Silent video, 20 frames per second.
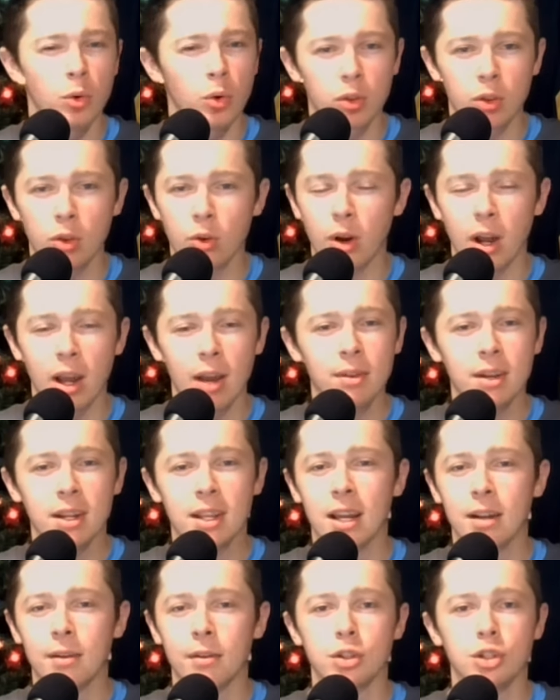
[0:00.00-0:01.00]
you don't have any
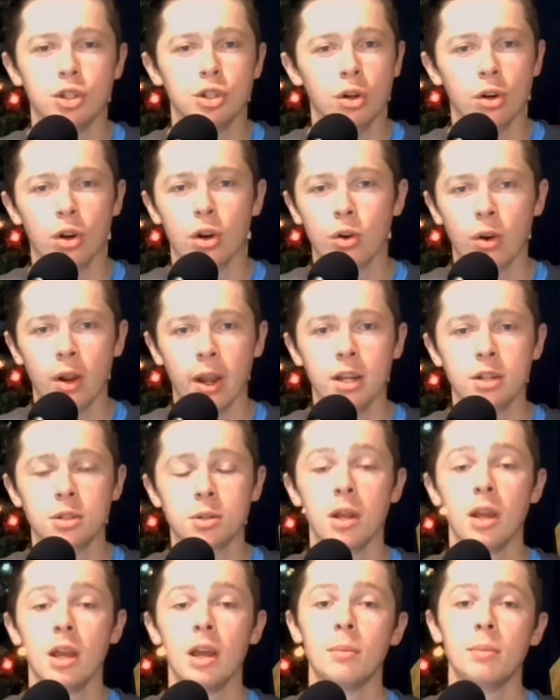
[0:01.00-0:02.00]
kind of a sugar
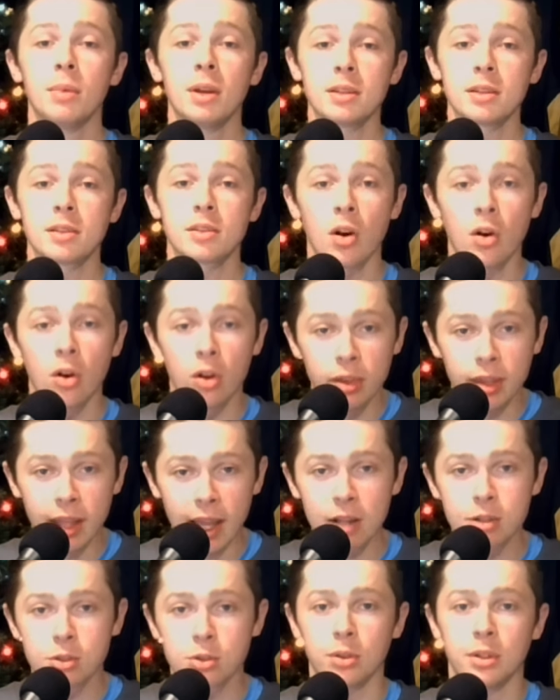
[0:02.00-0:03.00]
crash, because it's all
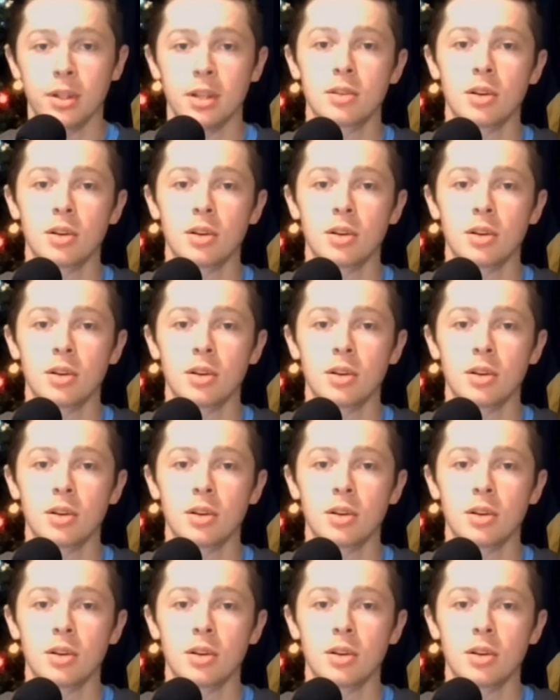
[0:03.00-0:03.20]
natural and